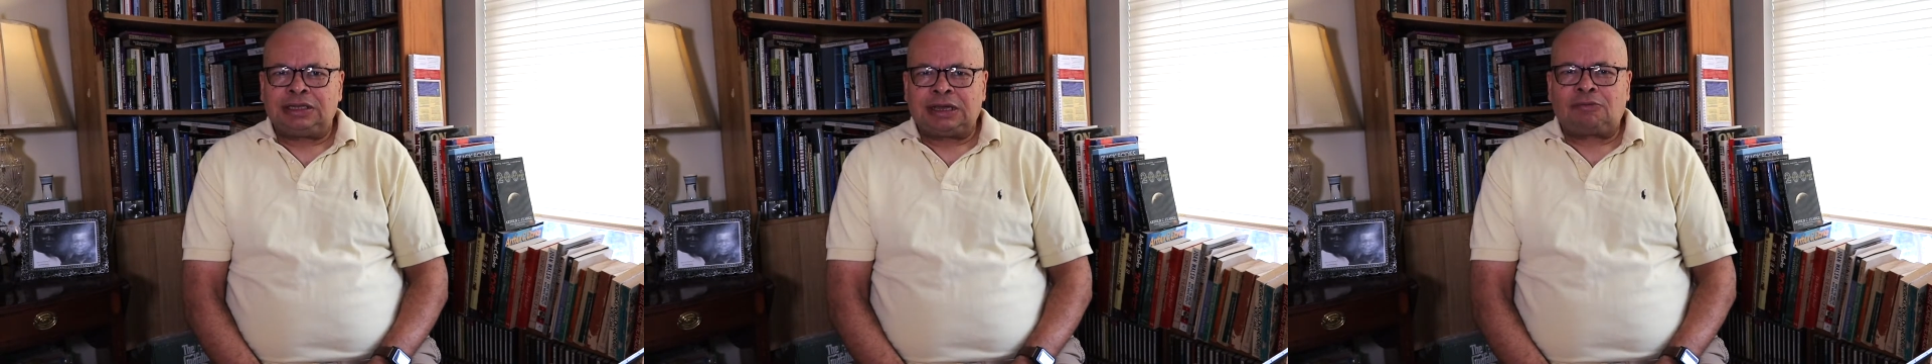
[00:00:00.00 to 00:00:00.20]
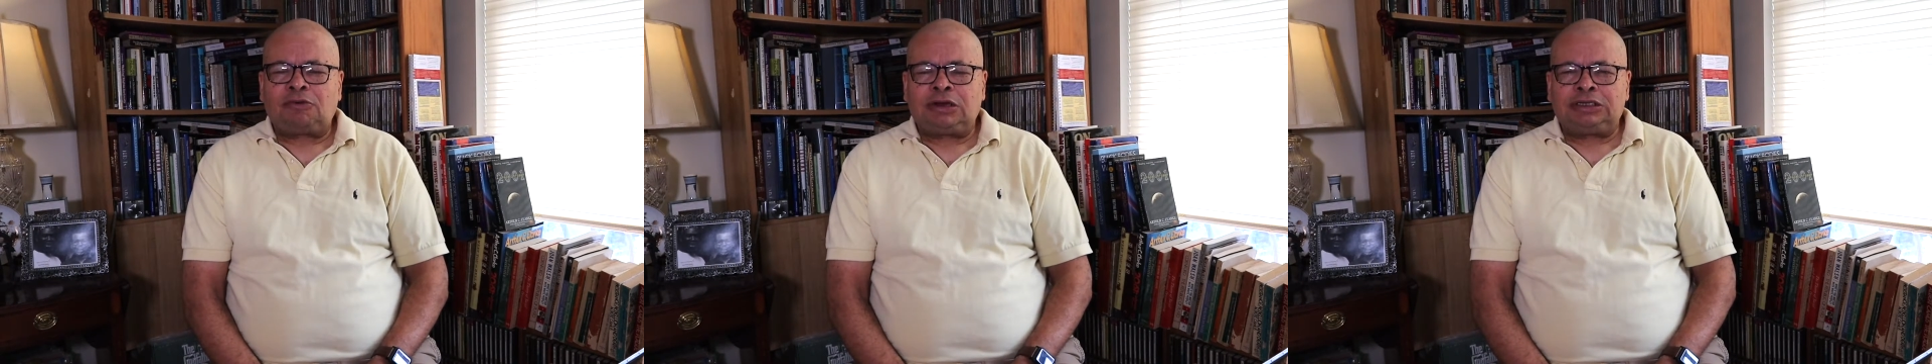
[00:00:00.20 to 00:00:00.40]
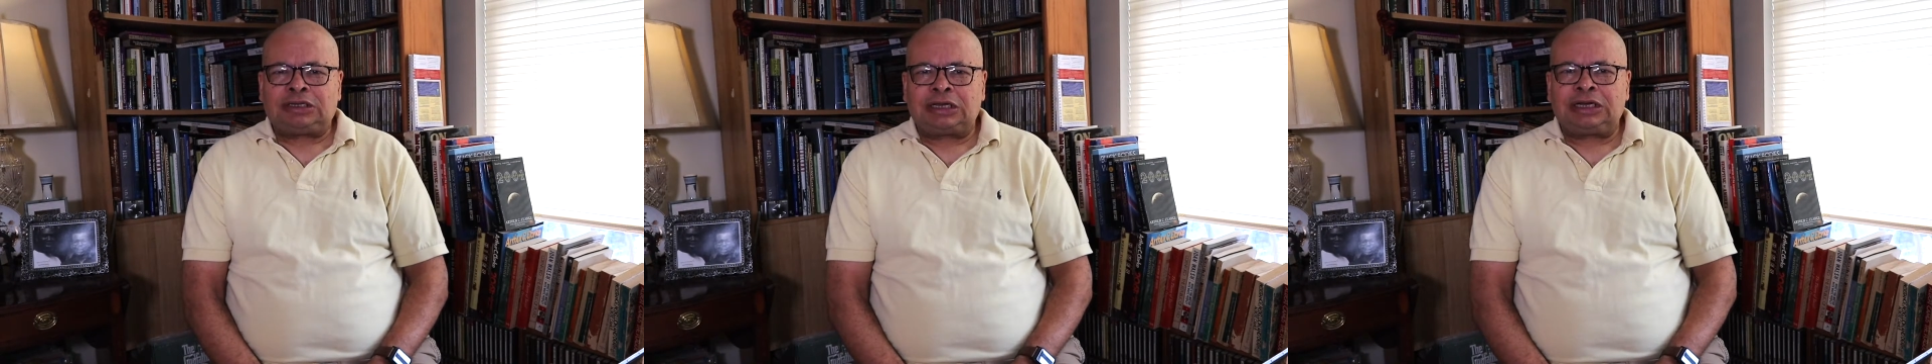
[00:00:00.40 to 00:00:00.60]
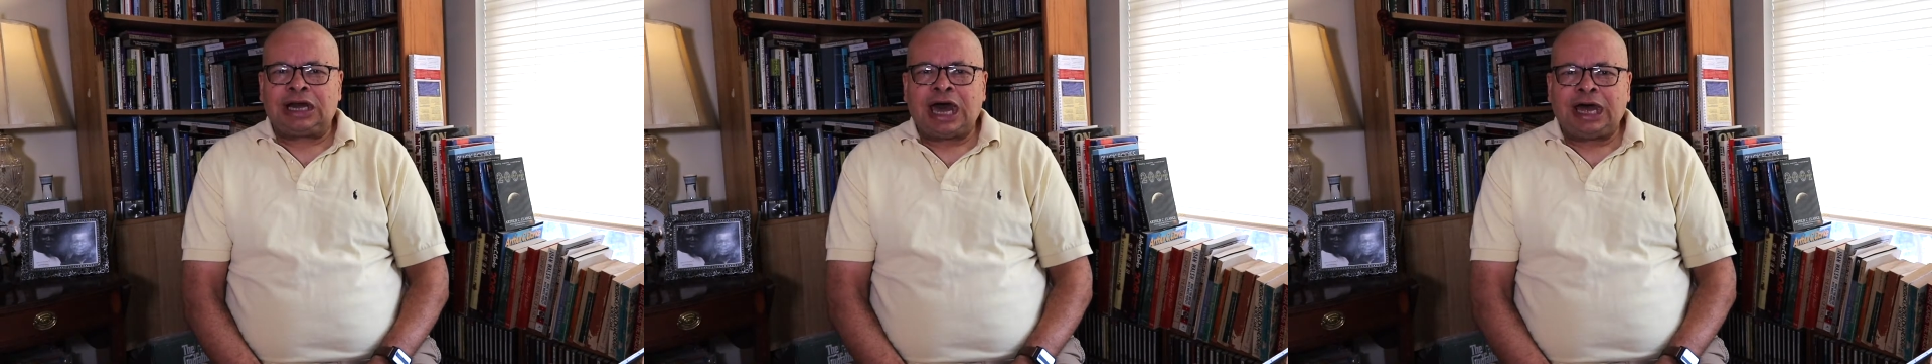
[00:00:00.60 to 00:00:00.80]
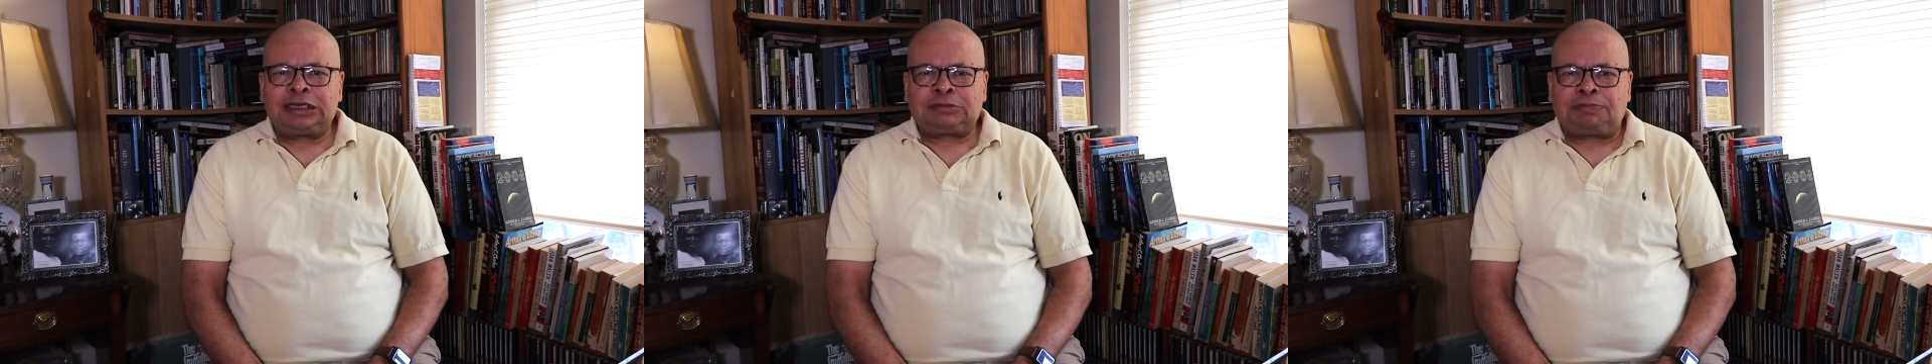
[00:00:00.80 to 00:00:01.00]
They weren't done in
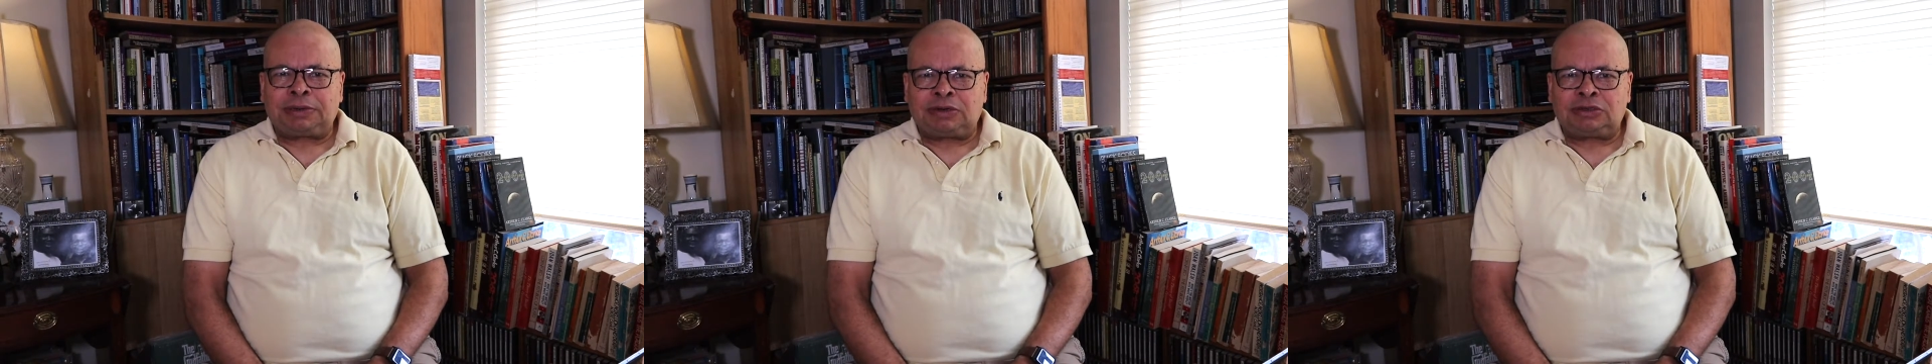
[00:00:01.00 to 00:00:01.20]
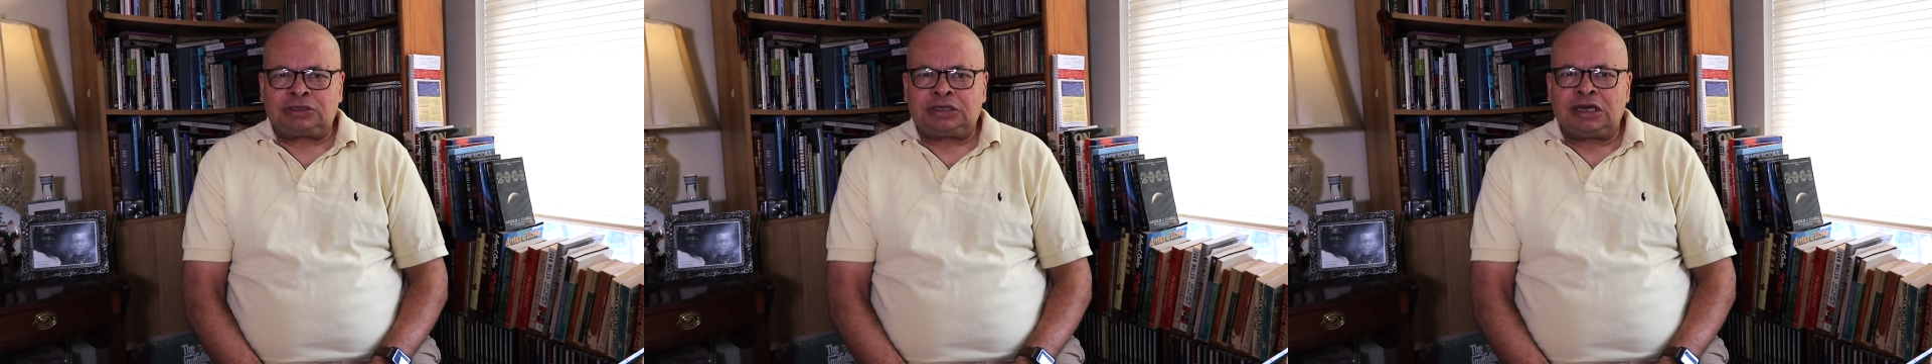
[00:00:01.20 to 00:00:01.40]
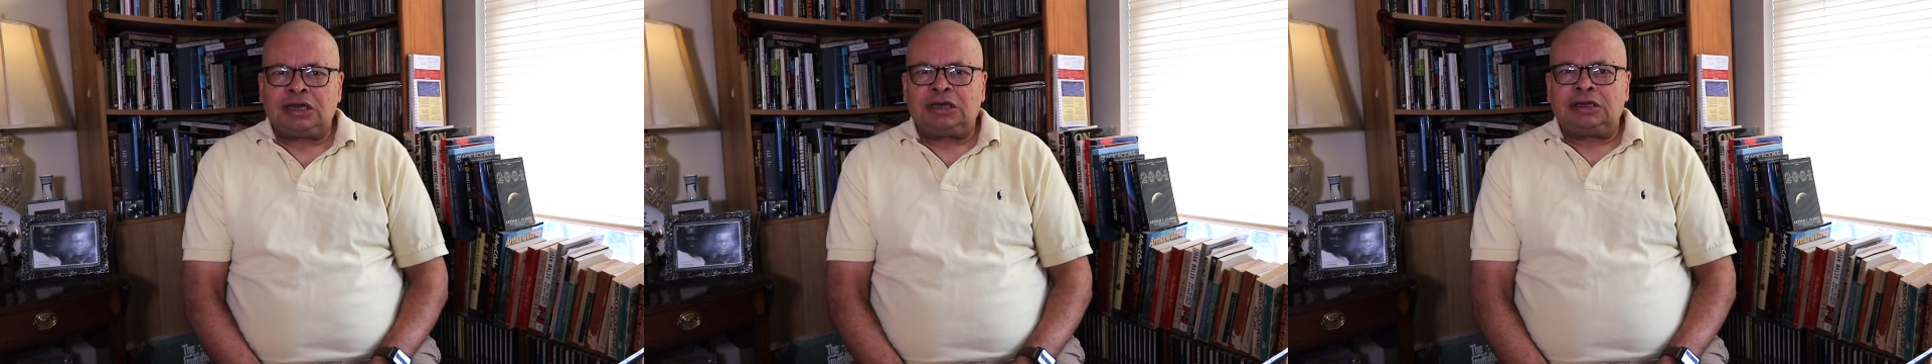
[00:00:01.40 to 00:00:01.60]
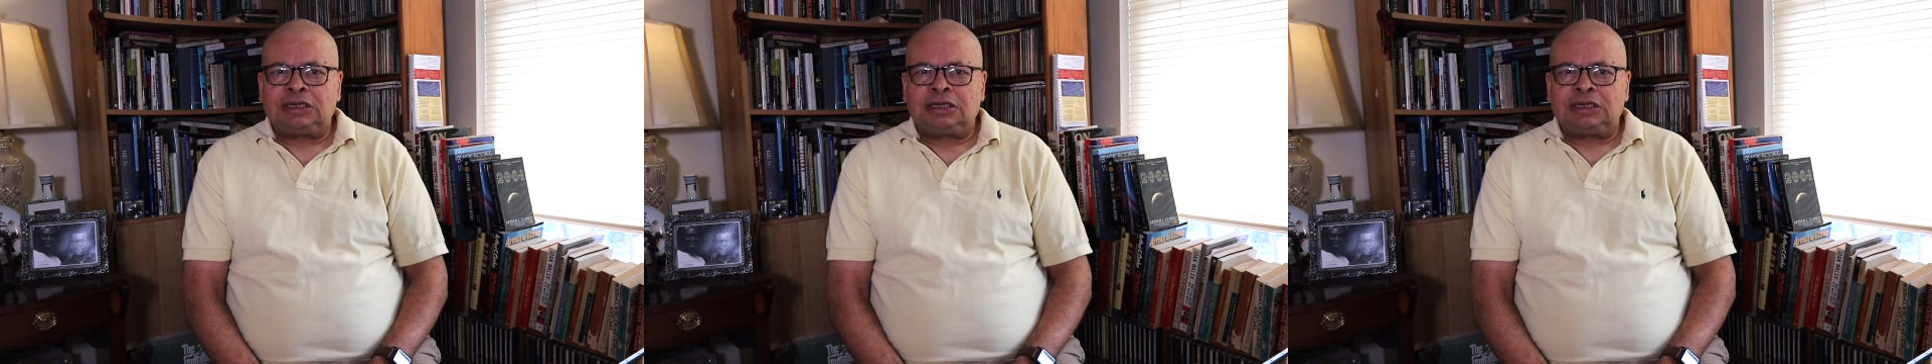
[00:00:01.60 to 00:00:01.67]
hospitals.